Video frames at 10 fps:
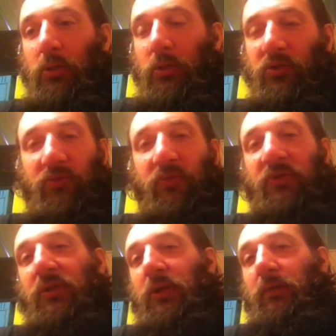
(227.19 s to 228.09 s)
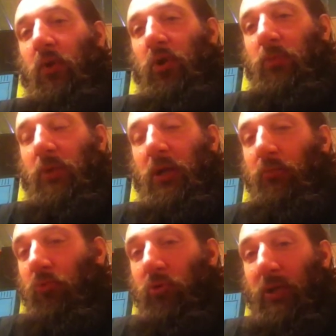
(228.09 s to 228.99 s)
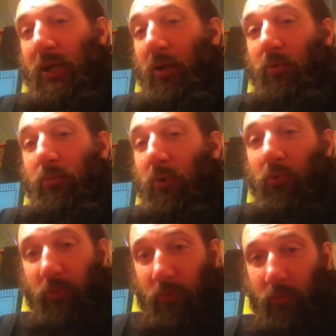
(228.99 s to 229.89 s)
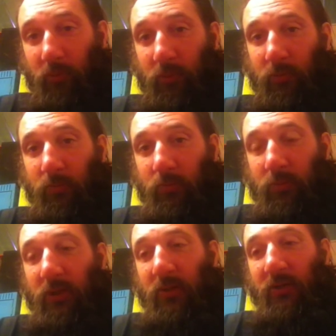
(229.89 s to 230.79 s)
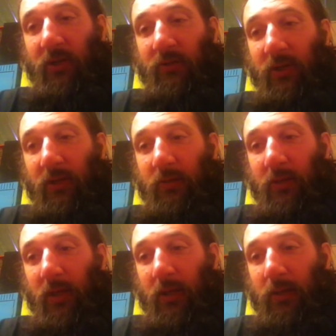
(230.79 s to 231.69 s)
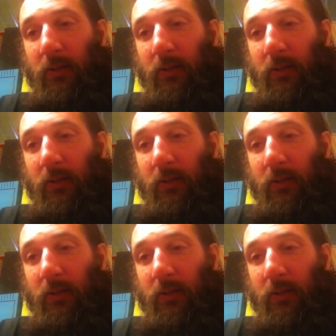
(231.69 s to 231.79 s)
Just for the sake of argument, I'm ruling out both of those, because I think that